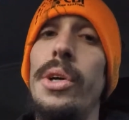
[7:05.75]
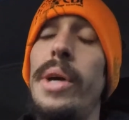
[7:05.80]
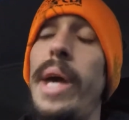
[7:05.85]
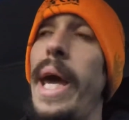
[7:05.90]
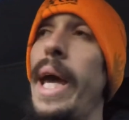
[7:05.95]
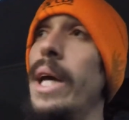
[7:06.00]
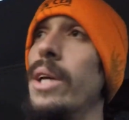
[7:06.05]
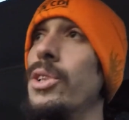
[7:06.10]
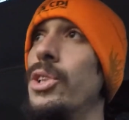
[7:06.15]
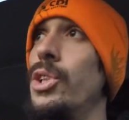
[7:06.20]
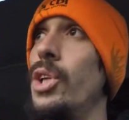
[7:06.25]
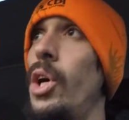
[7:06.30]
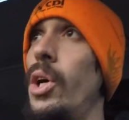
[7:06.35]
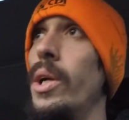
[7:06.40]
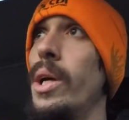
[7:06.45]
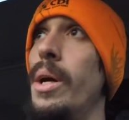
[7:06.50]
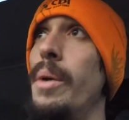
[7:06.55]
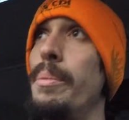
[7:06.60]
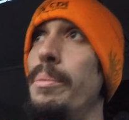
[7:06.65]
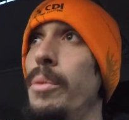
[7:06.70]
you can't
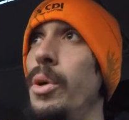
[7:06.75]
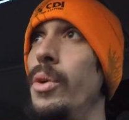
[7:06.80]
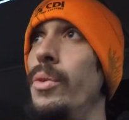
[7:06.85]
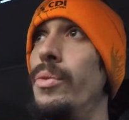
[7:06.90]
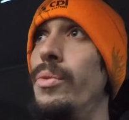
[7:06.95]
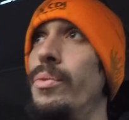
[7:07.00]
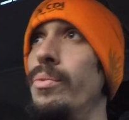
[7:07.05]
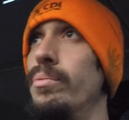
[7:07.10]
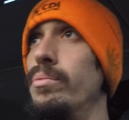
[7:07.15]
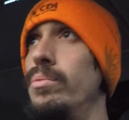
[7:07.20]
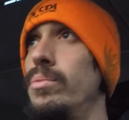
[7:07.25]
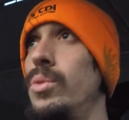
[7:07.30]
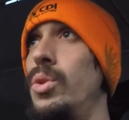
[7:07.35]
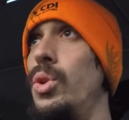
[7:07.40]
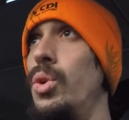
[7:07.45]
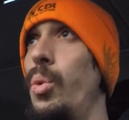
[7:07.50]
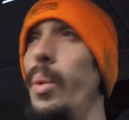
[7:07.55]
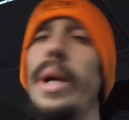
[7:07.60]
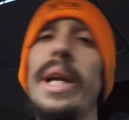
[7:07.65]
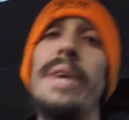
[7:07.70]
start up, move
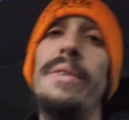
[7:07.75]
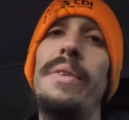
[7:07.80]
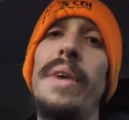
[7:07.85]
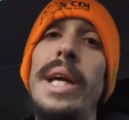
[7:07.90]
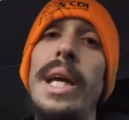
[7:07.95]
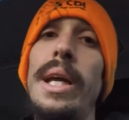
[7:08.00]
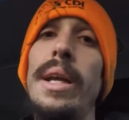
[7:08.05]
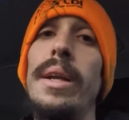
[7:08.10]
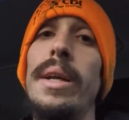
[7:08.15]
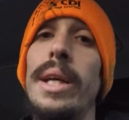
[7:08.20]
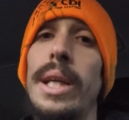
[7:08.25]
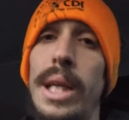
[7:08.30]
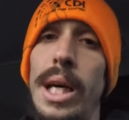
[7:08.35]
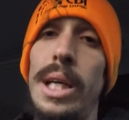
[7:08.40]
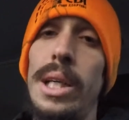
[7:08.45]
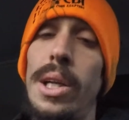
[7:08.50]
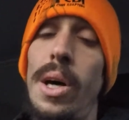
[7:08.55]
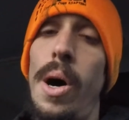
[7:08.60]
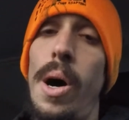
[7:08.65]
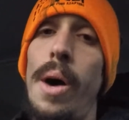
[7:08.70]
20 feet,
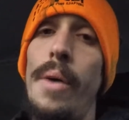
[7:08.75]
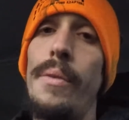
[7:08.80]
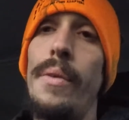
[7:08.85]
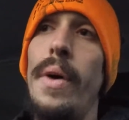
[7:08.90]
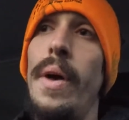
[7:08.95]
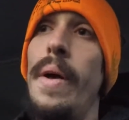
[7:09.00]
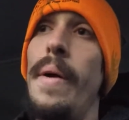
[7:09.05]
cut it off.